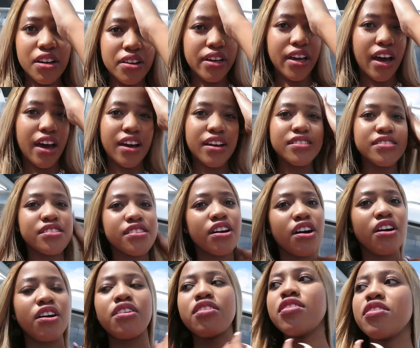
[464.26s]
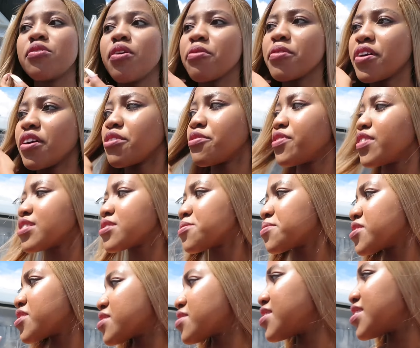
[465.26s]
Okay, so what we're going
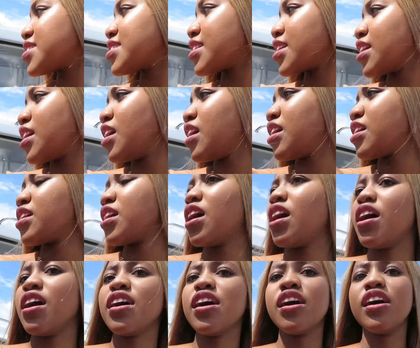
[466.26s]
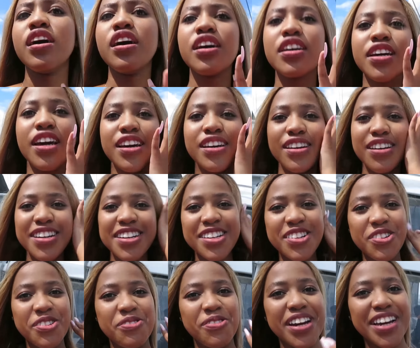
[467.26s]
1st yeah, yeah. Yeah, I think. Okay, let me
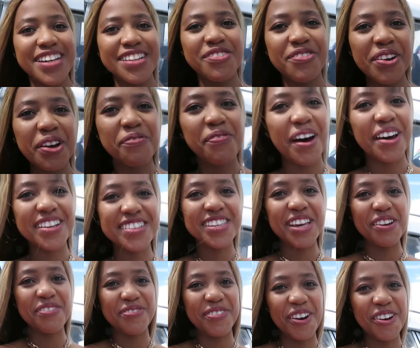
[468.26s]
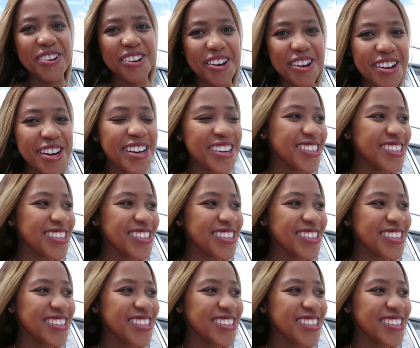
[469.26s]
just wait. We're about to take photos.